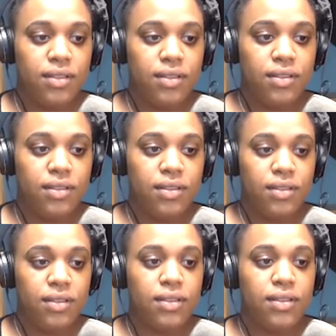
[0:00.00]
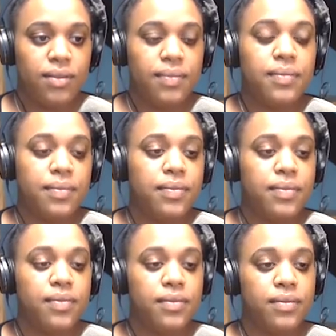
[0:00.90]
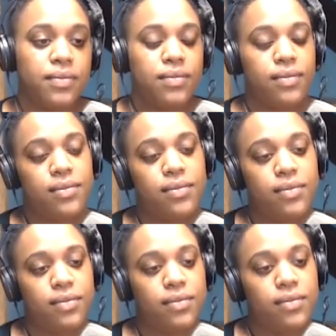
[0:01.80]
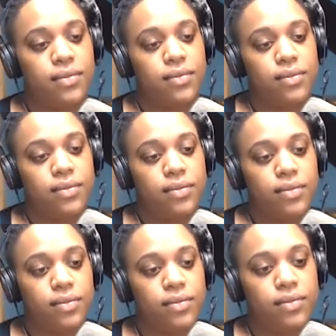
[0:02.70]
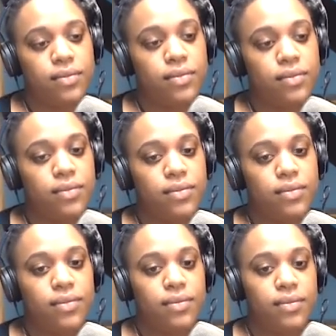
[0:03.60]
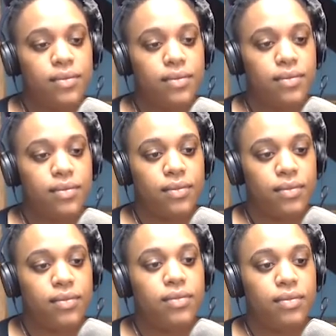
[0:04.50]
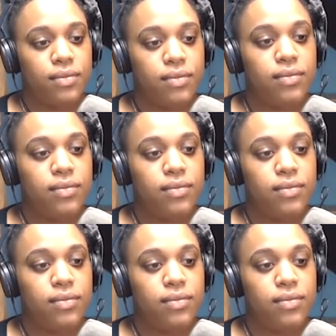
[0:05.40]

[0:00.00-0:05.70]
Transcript: [no speech]